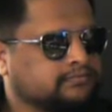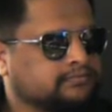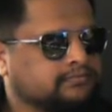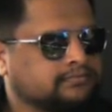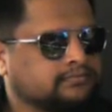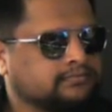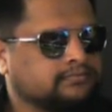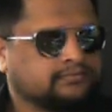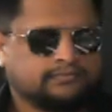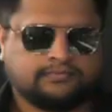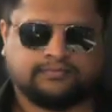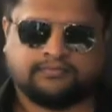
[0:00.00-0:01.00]

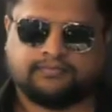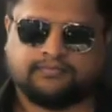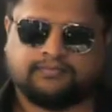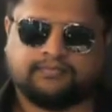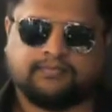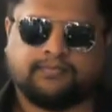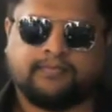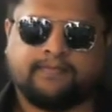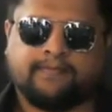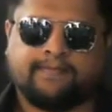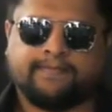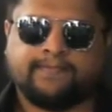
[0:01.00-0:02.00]

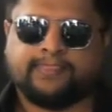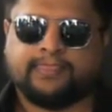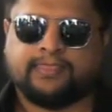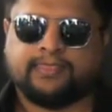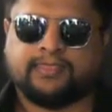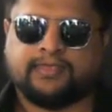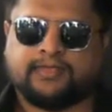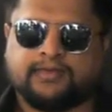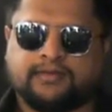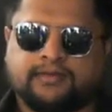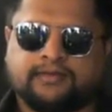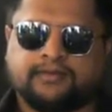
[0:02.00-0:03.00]

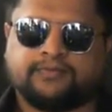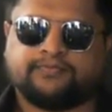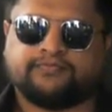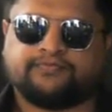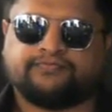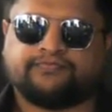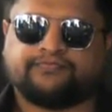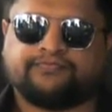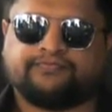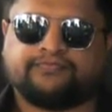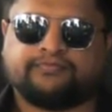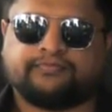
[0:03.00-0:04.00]

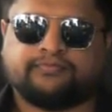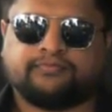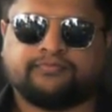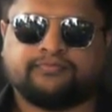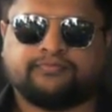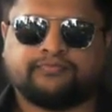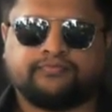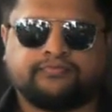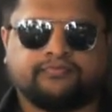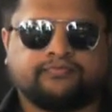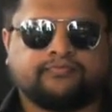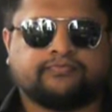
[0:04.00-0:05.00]

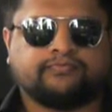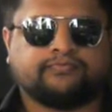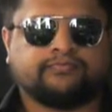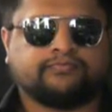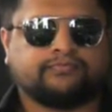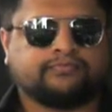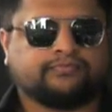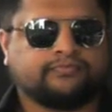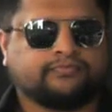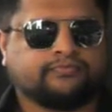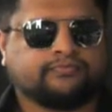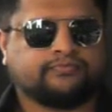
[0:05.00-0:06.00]

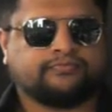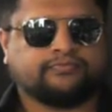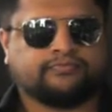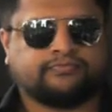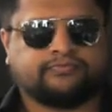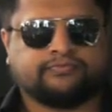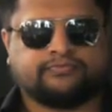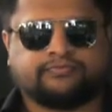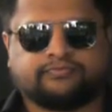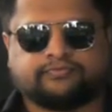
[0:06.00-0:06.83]
[no speech]